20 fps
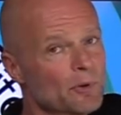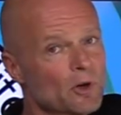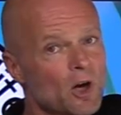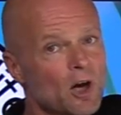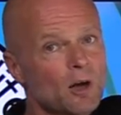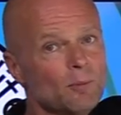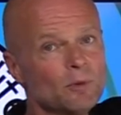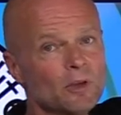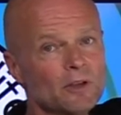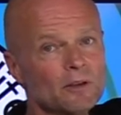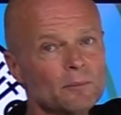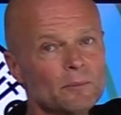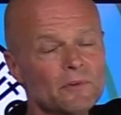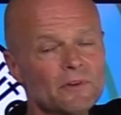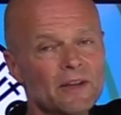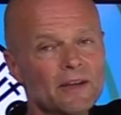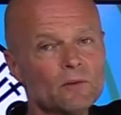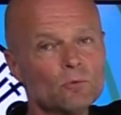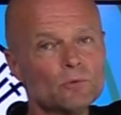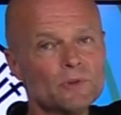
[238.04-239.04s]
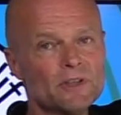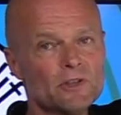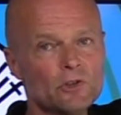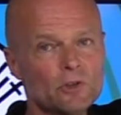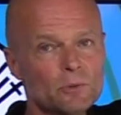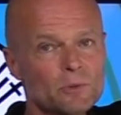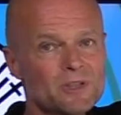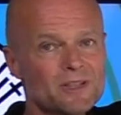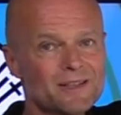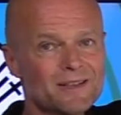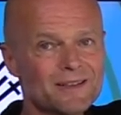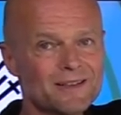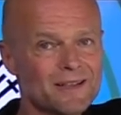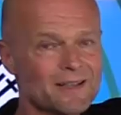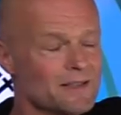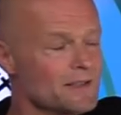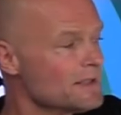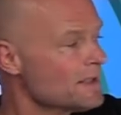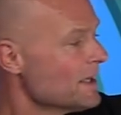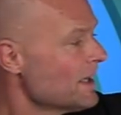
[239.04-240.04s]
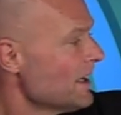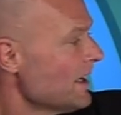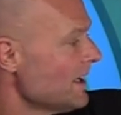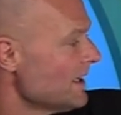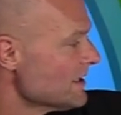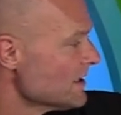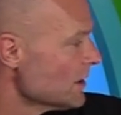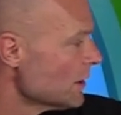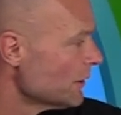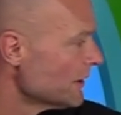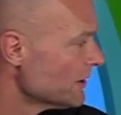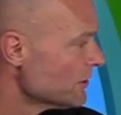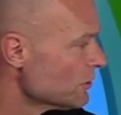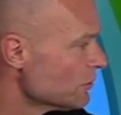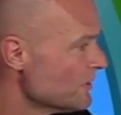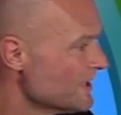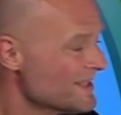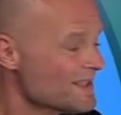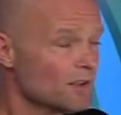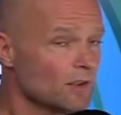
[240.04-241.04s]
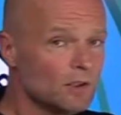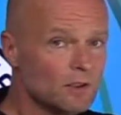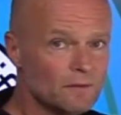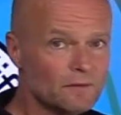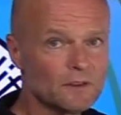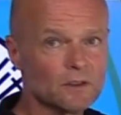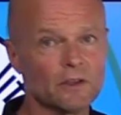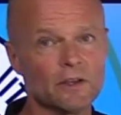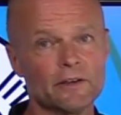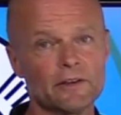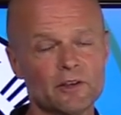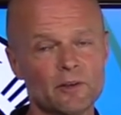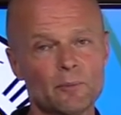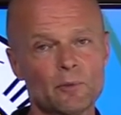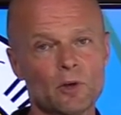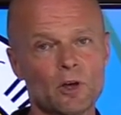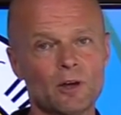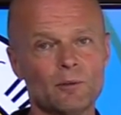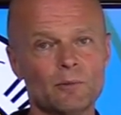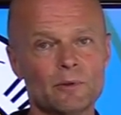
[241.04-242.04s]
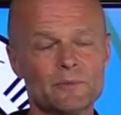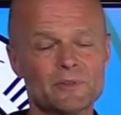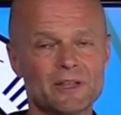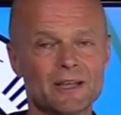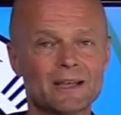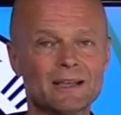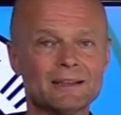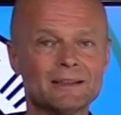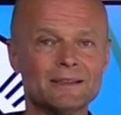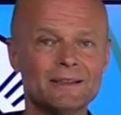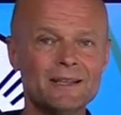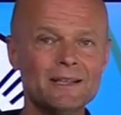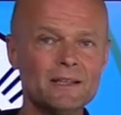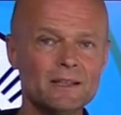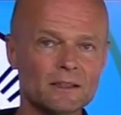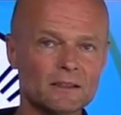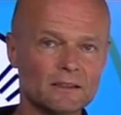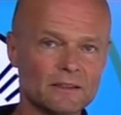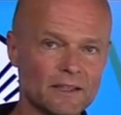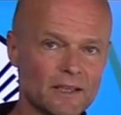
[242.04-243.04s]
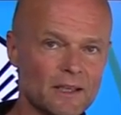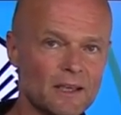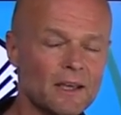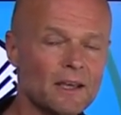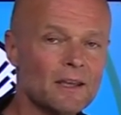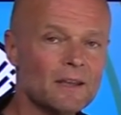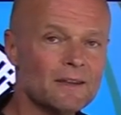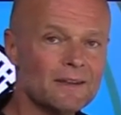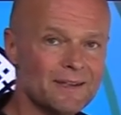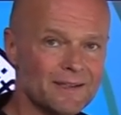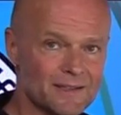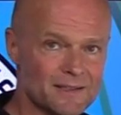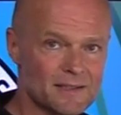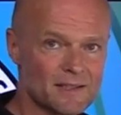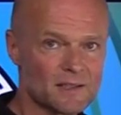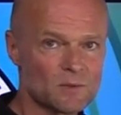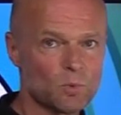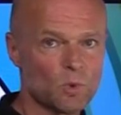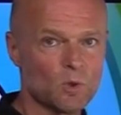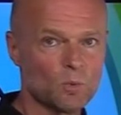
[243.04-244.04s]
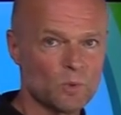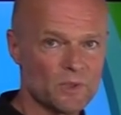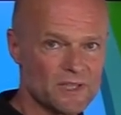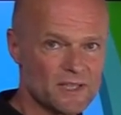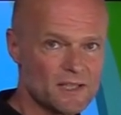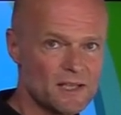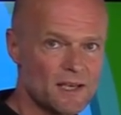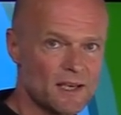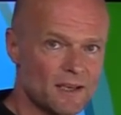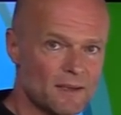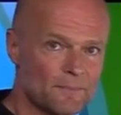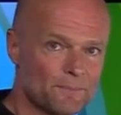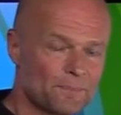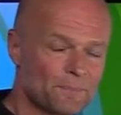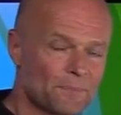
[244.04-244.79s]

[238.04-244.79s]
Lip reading: problem, then reducing this is going to resolve a lot of the problems. And clinically, this is what we see.